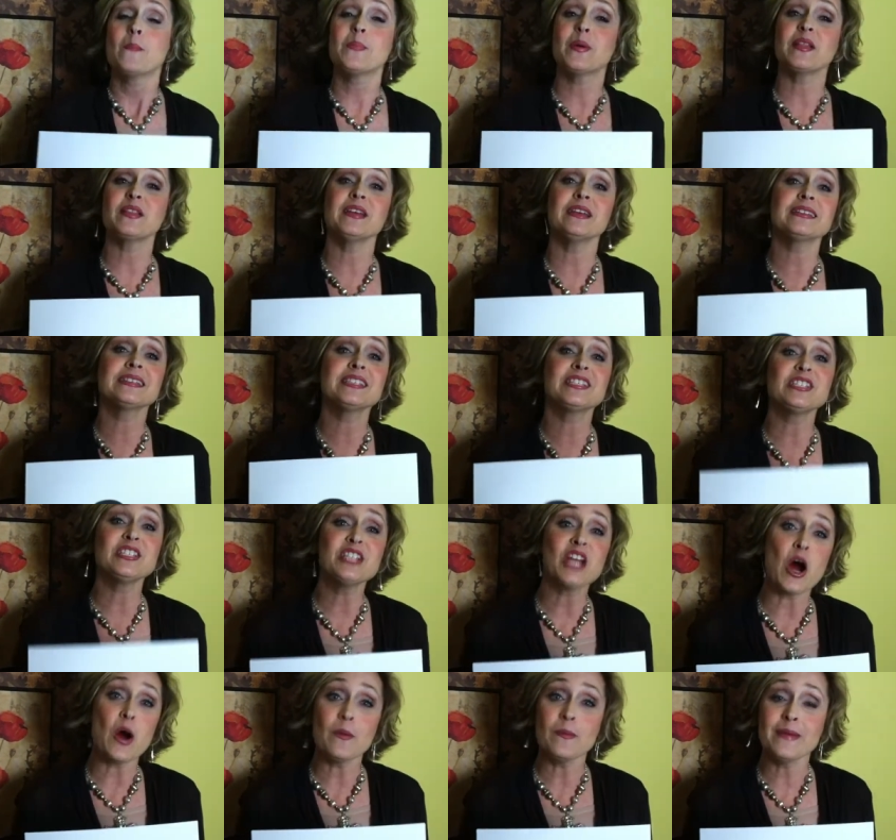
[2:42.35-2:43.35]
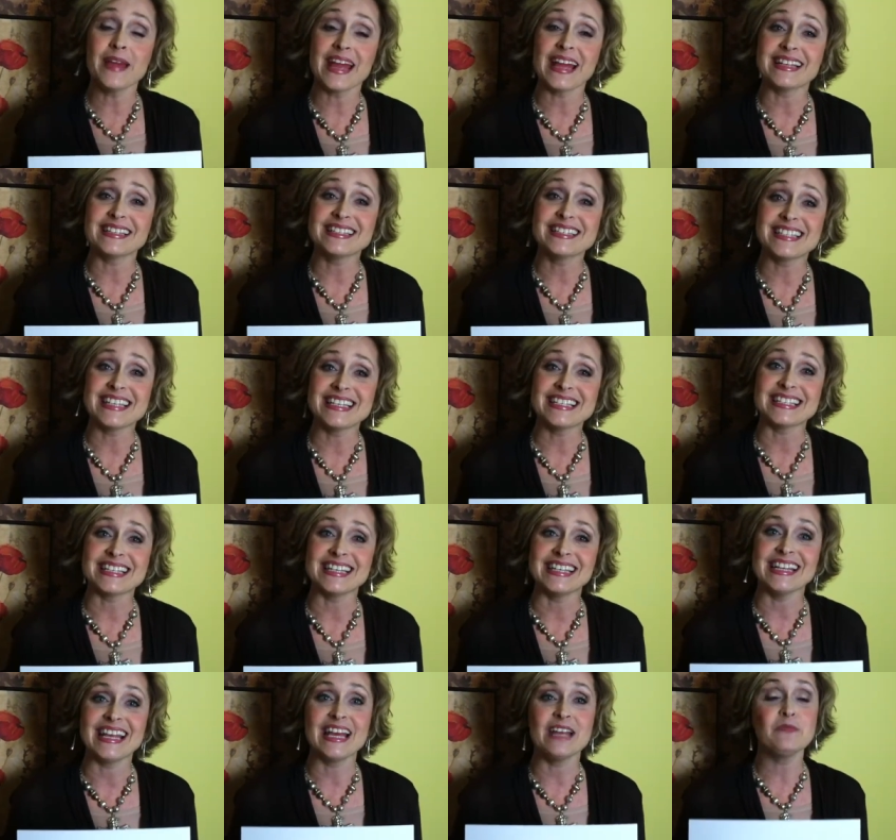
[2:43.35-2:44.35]
but it's snowman
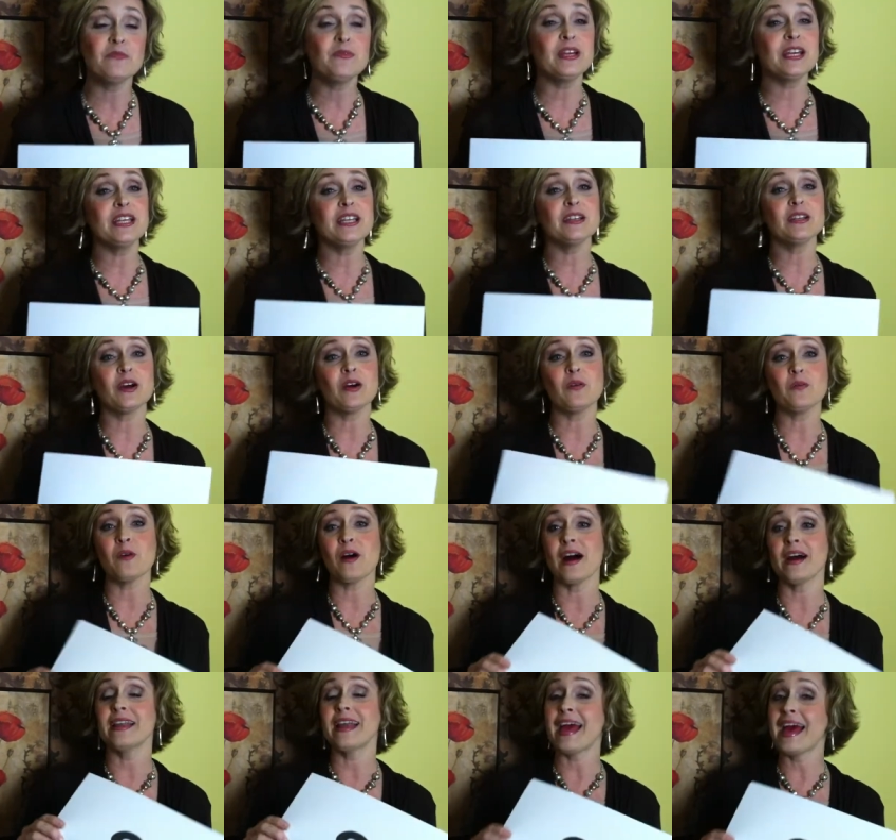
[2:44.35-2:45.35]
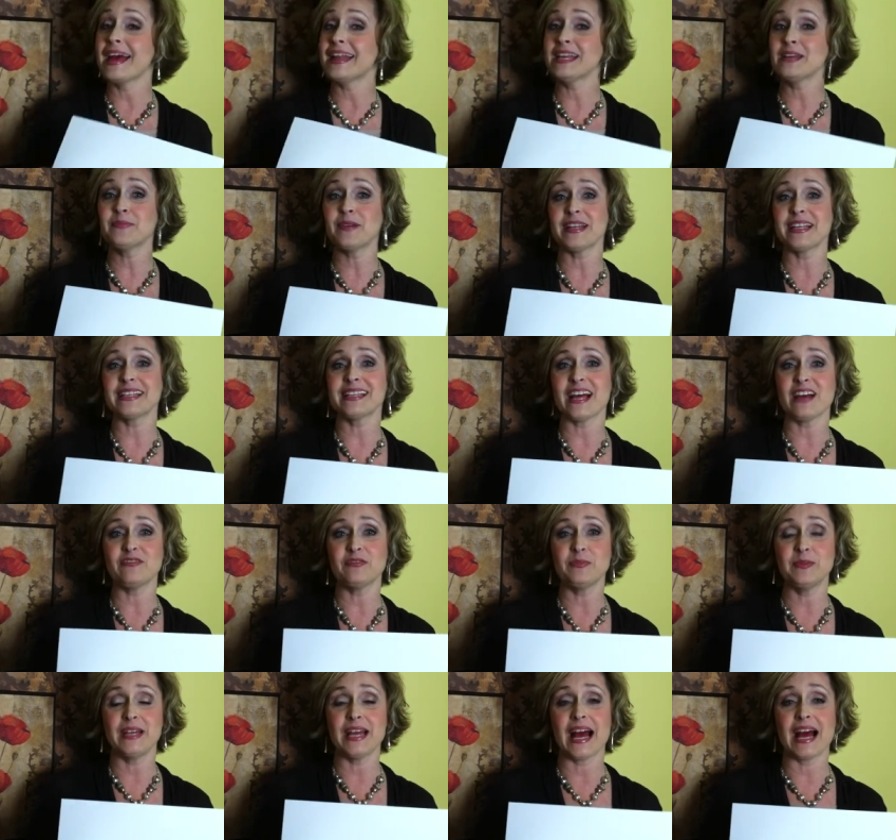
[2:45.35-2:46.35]
season and we don't want anybody
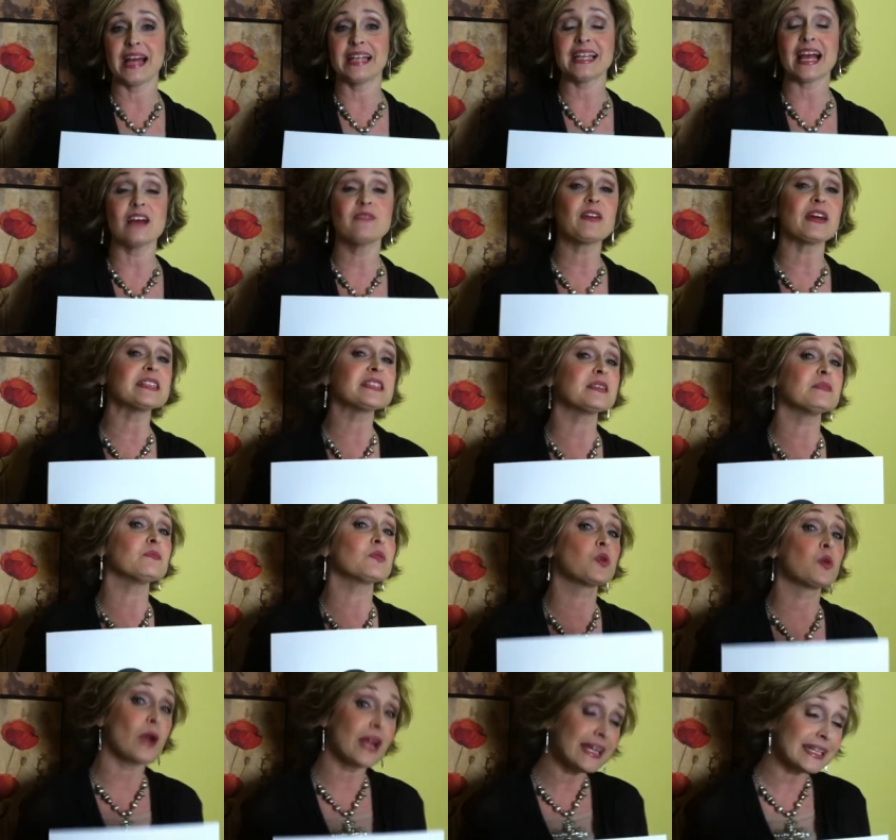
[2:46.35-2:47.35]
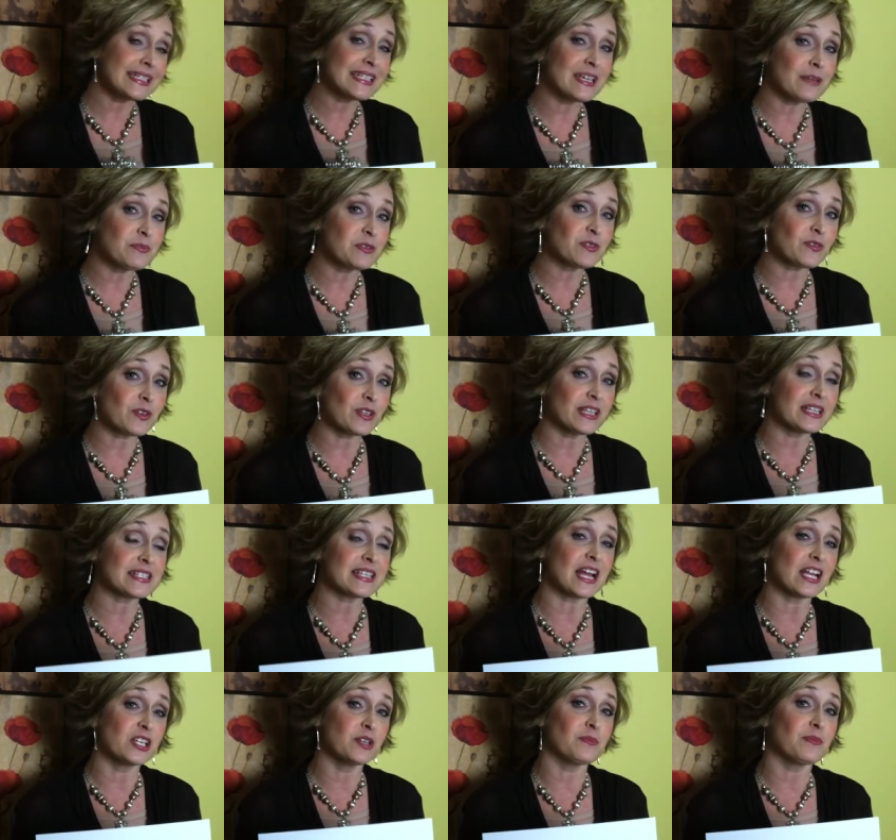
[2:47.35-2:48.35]
left behind. I've got some great tips for
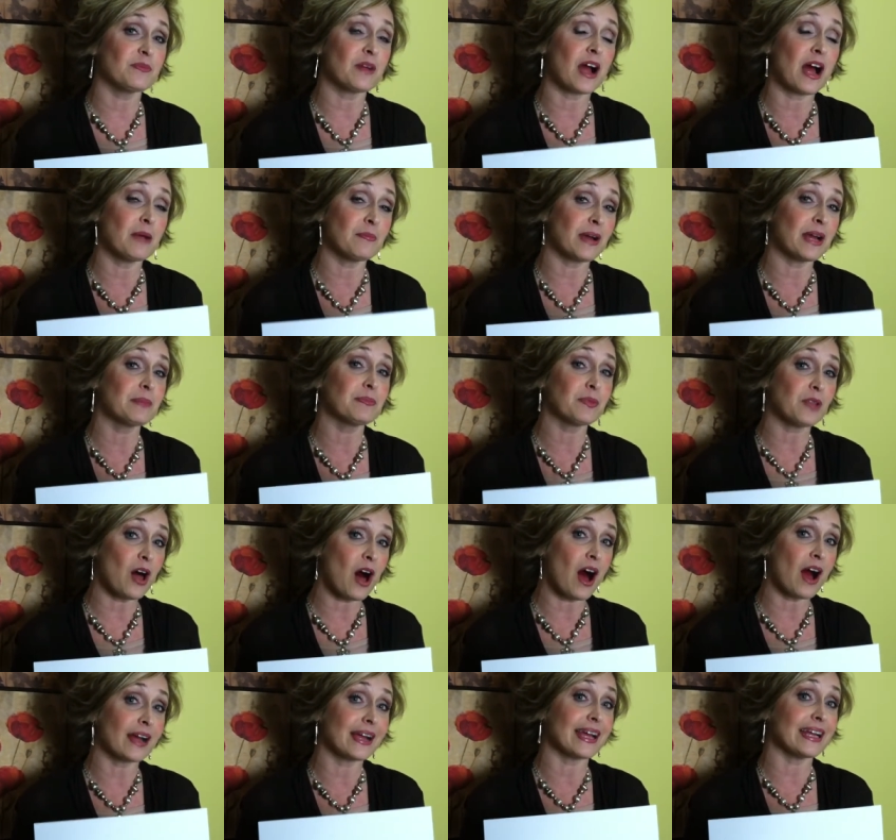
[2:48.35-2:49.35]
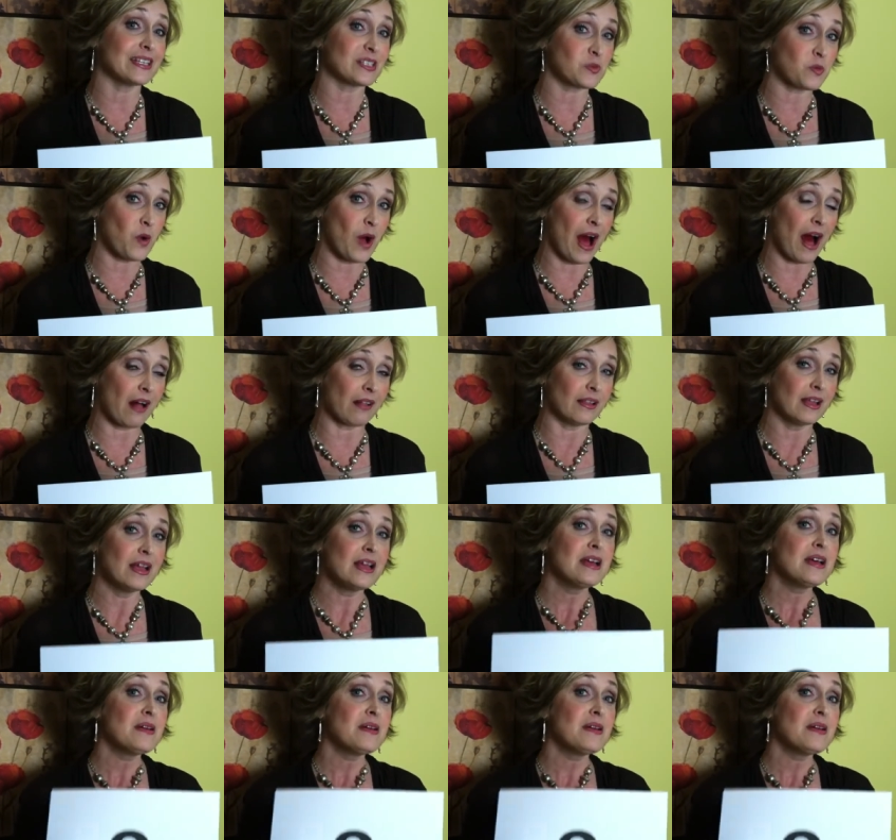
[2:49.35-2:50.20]
this on, you on my blog as well.